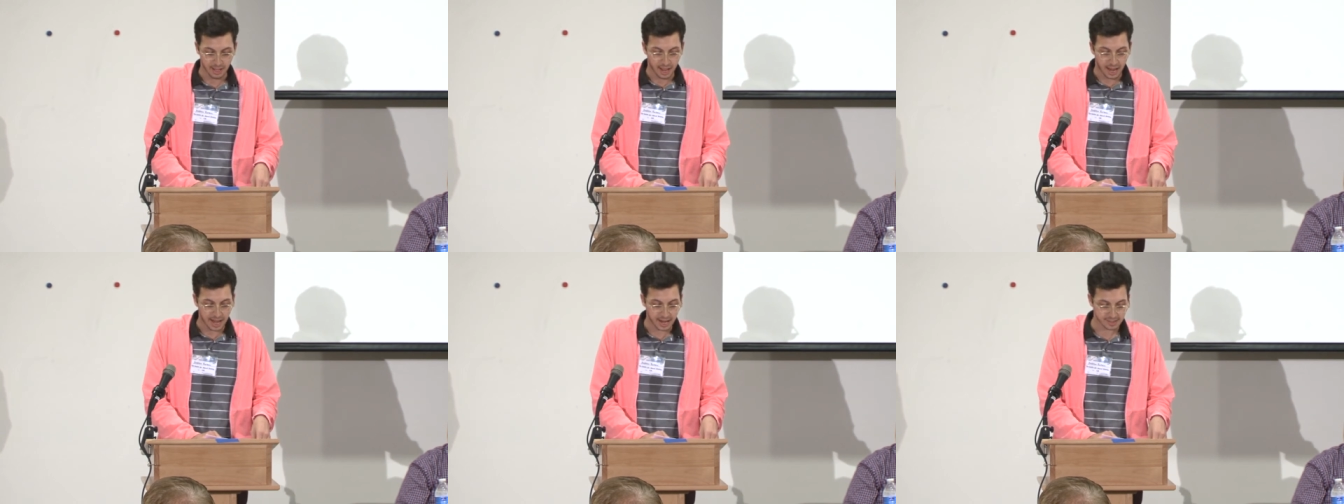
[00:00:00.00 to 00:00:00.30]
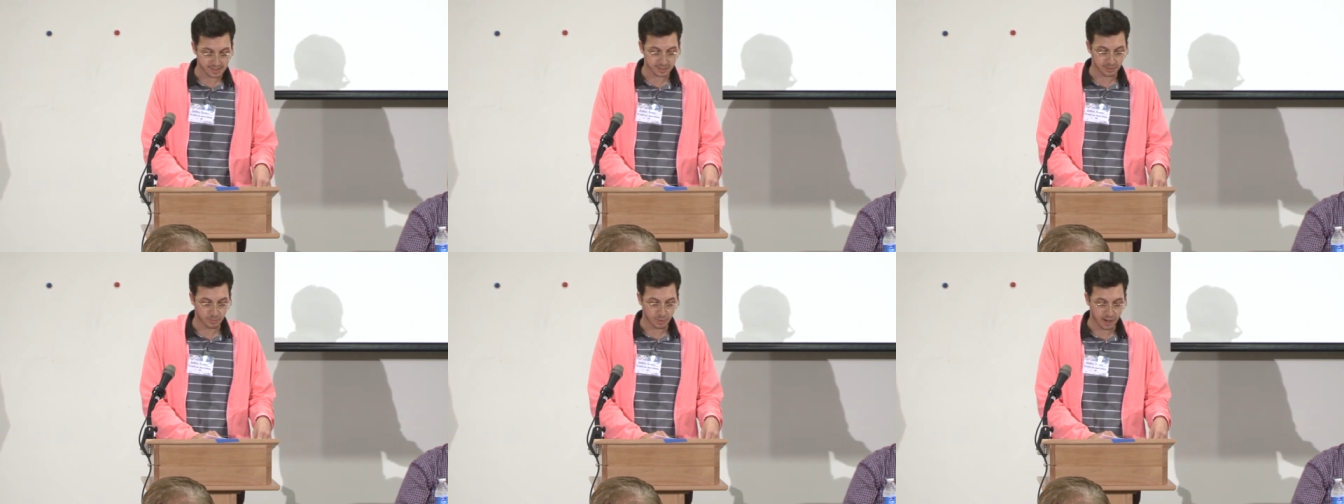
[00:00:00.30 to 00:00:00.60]
I
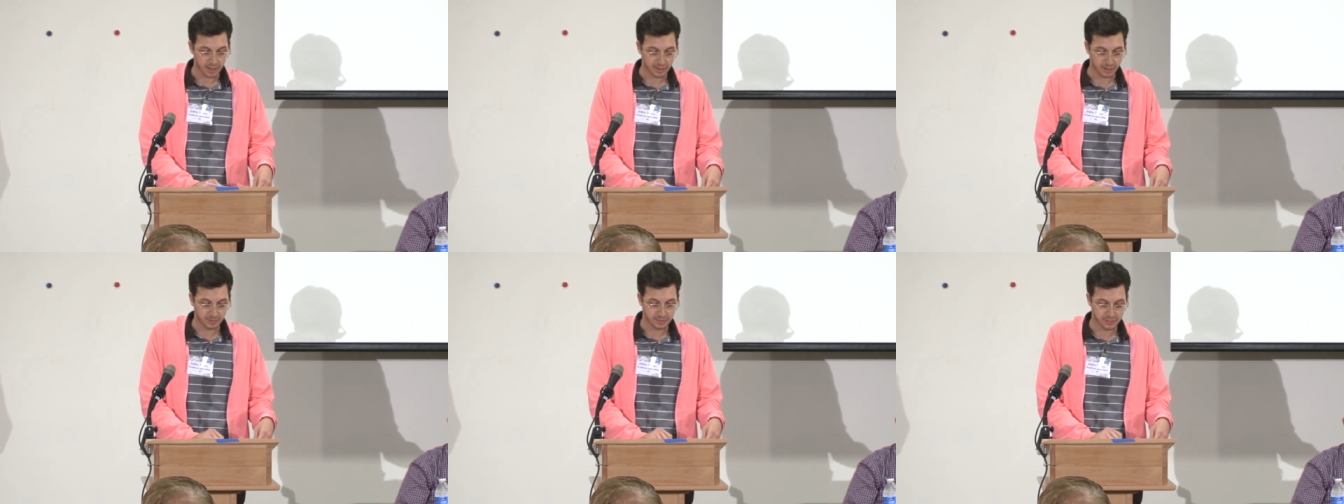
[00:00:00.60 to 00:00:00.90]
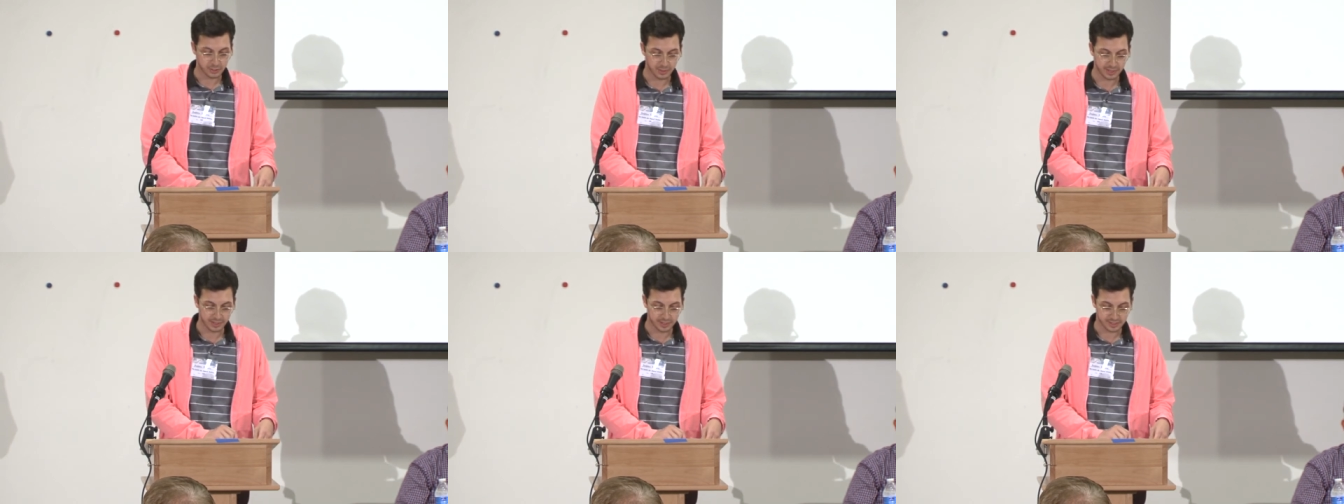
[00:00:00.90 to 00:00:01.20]
asked them why they were
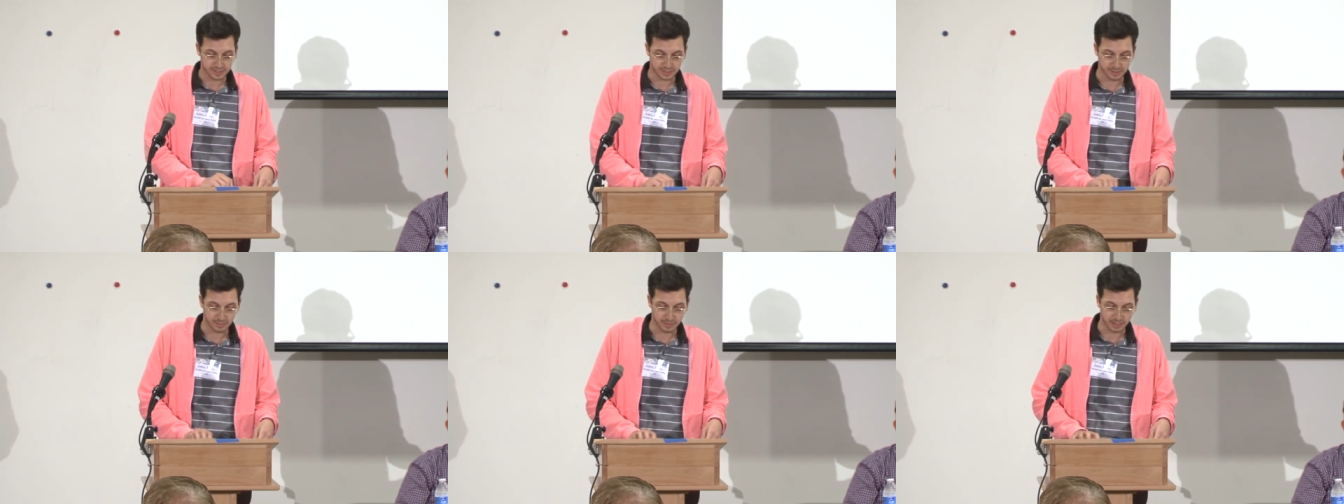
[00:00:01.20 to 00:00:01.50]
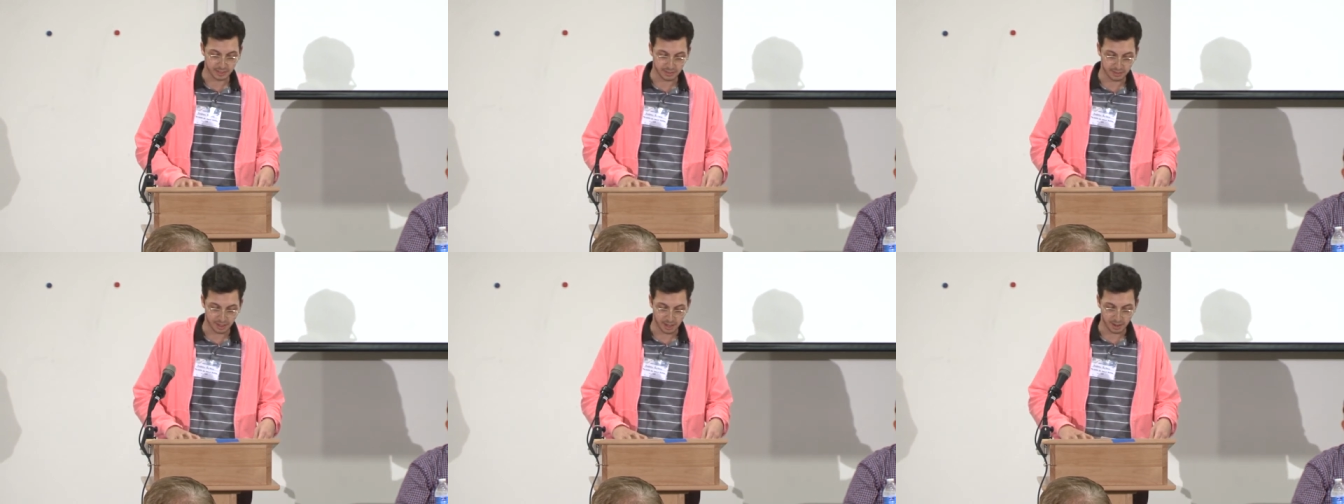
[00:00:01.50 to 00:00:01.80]
doing this to
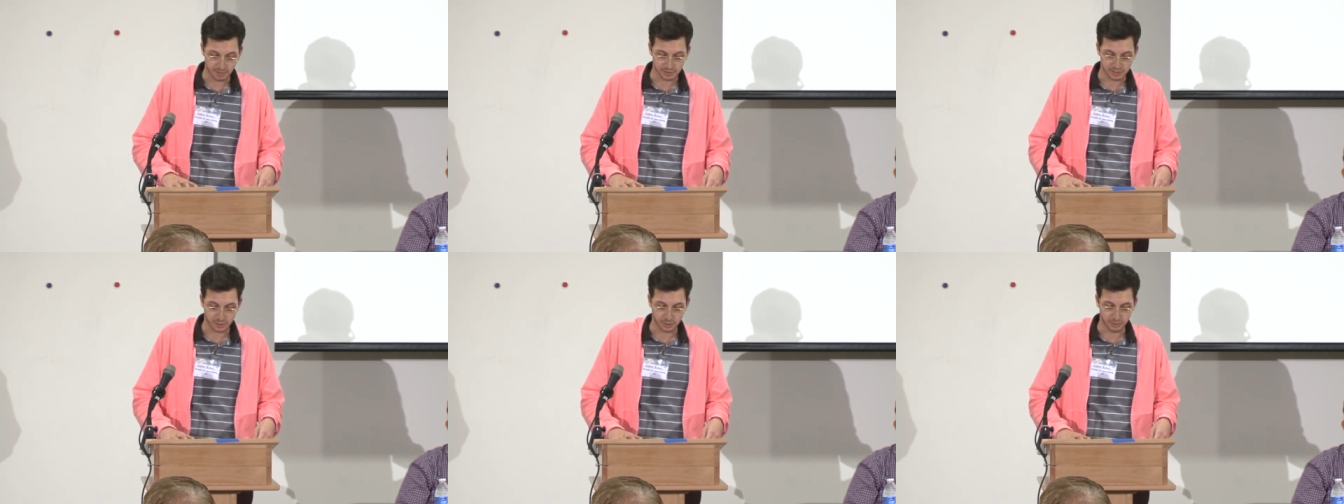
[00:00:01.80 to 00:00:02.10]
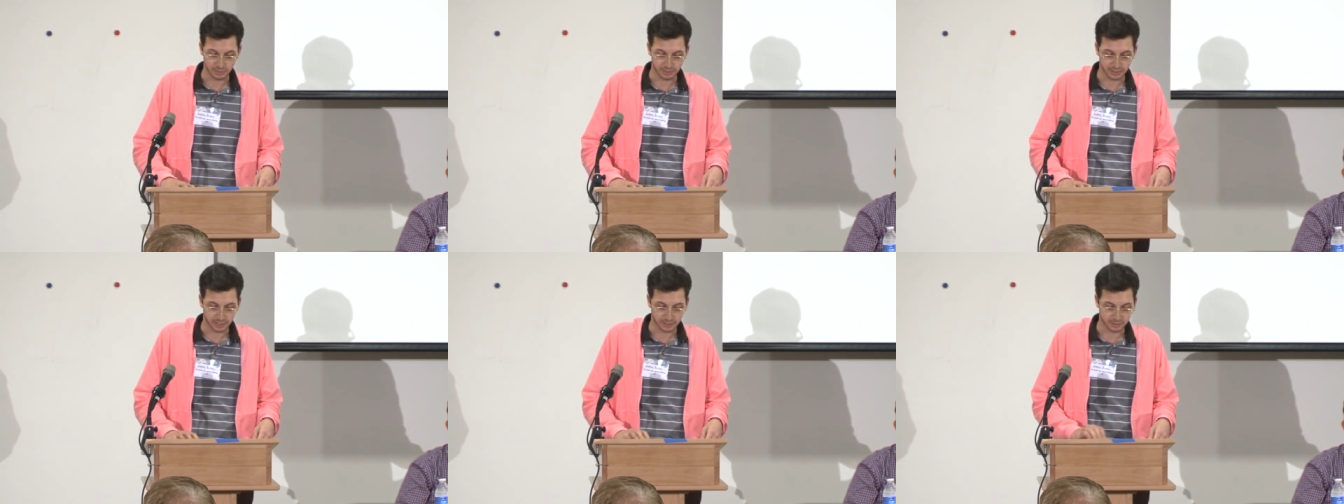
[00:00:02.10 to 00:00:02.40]
me. I was
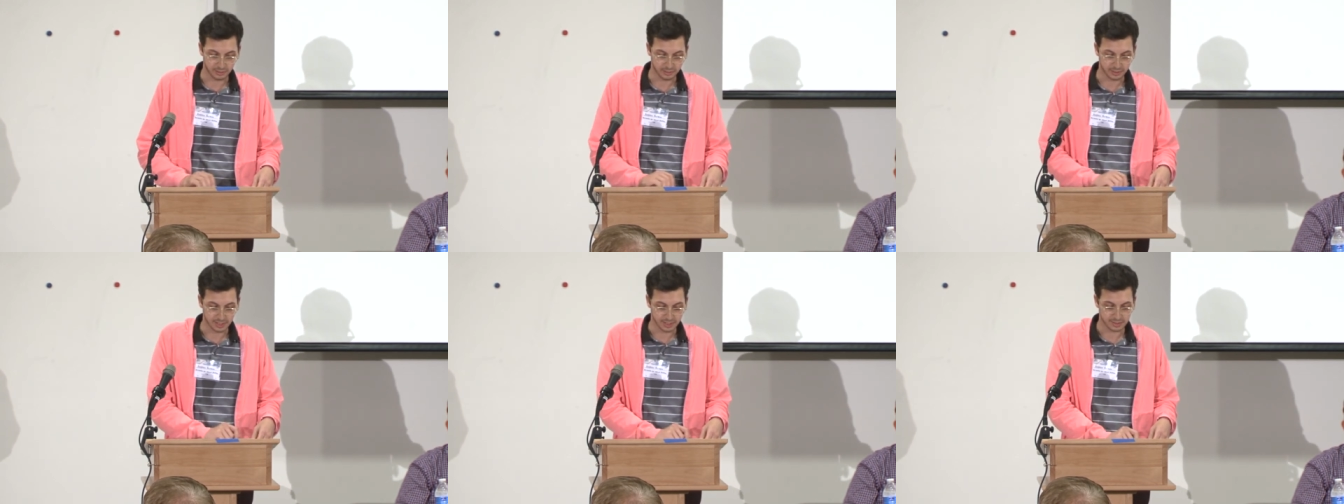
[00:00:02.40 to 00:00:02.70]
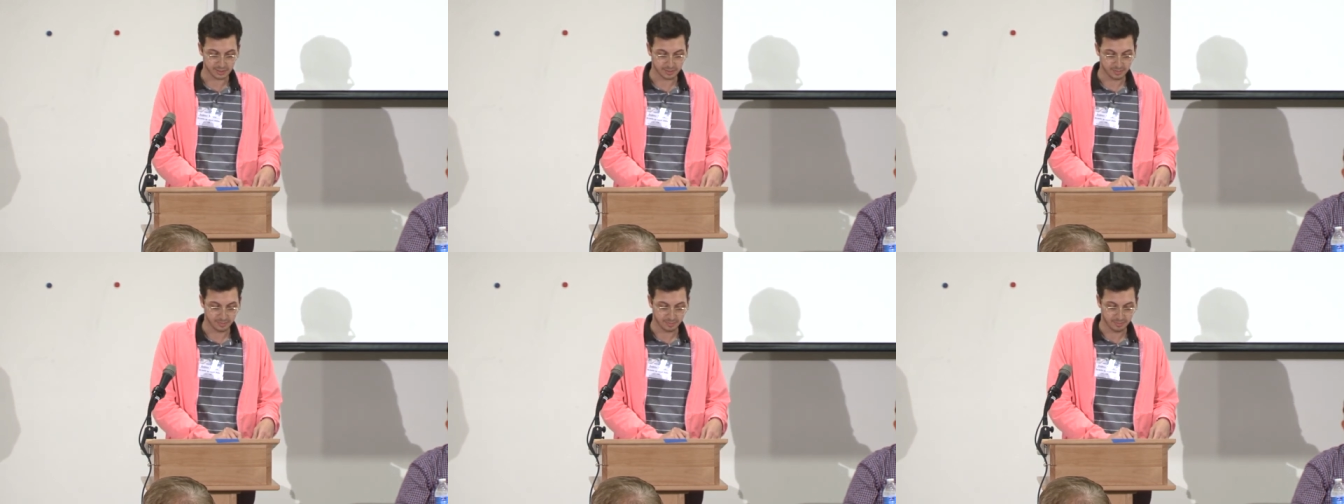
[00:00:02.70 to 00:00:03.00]
totally clueless.